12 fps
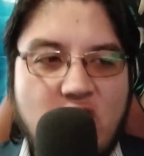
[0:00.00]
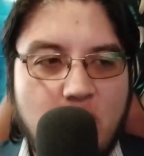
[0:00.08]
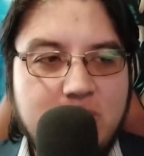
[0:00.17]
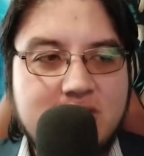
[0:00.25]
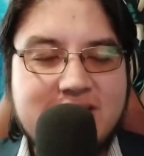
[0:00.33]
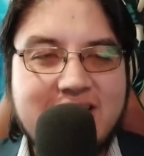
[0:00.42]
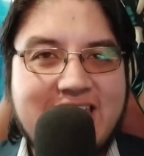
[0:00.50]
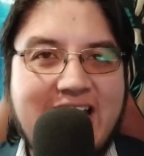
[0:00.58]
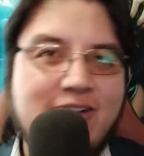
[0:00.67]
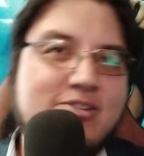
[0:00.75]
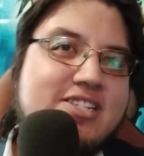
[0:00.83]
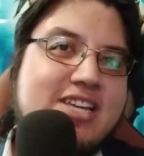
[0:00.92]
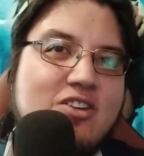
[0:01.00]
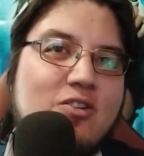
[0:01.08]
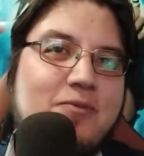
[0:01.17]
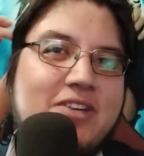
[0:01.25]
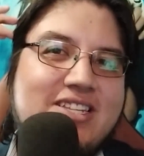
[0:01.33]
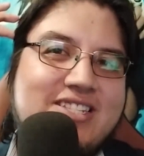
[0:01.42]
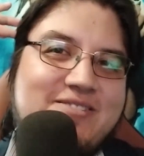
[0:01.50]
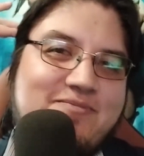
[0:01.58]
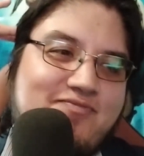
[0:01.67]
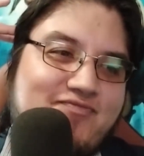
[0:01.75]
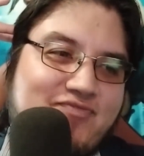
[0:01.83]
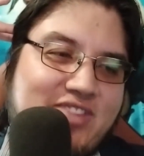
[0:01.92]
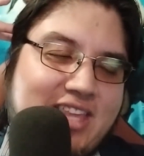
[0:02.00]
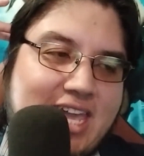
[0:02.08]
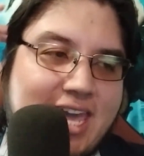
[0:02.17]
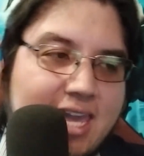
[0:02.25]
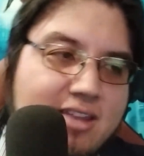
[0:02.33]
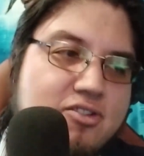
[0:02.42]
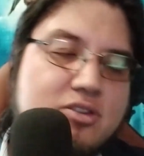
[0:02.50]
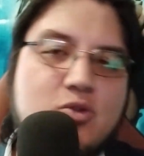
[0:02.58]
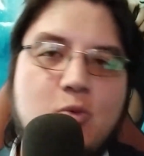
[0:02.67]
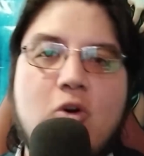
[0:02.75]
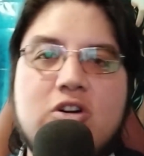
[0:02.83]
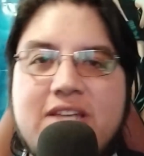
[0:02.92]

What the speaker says: Obviously, outside of his hatred towards